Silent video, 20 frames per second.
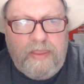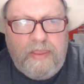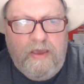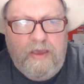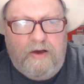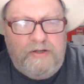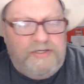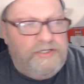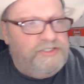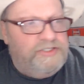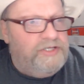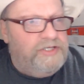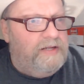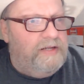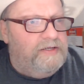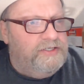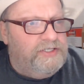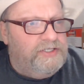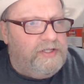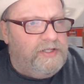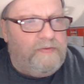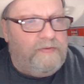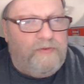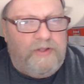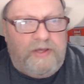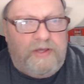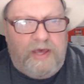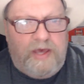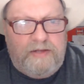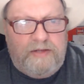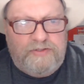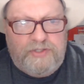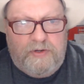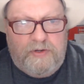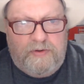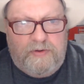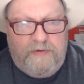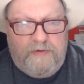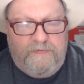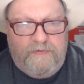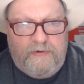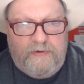I just tend to stick with the Antron if